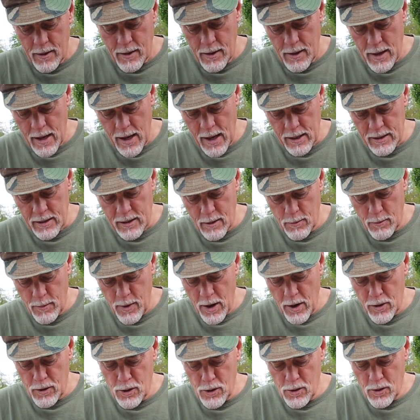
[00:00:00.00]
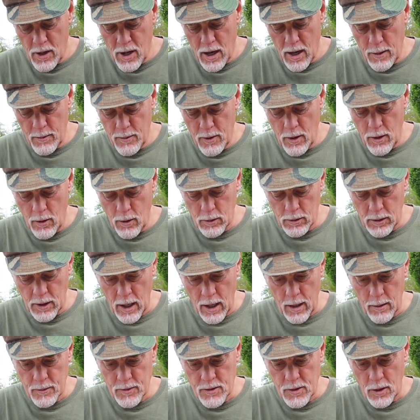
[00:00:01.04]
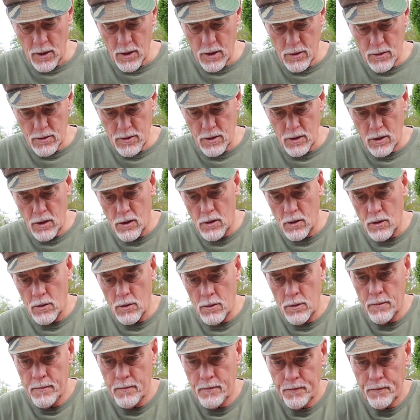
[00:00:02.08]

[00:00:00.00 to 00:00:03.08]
Yes, compare new gum to old gum. So here's the new.